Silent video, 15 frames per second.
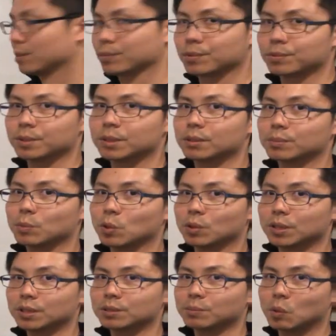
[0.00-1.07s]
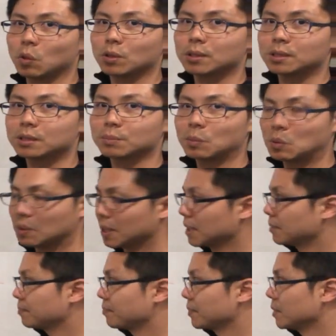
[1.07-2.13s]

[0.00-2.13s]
comes smaller and smaller and smaller.